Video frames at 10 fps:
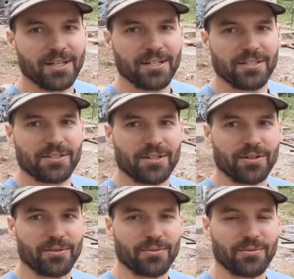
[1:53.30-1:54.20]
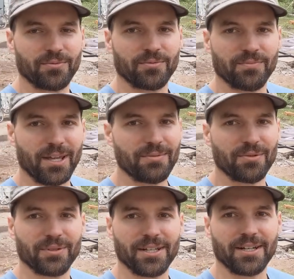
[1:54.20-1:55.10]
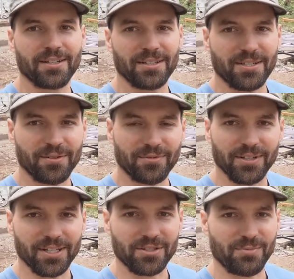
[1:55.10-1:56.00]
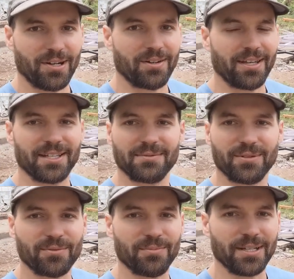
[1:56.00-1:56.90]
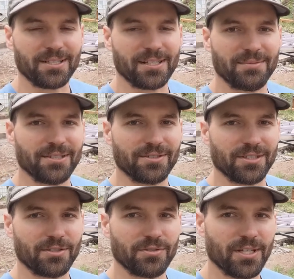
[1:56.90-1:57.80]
So maybe we'll need Arya's help for an extra pair of hands, but we'll basically be using two tape